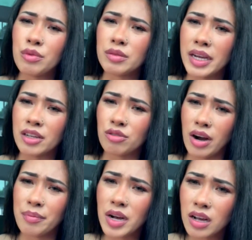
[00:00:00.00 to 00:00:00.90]
with my
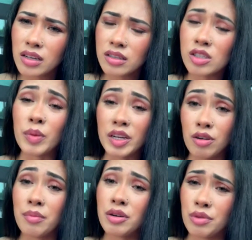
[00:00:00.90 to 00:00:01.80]
grandma because my
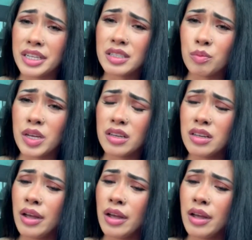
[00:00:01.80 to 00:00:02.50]
grandma raised me,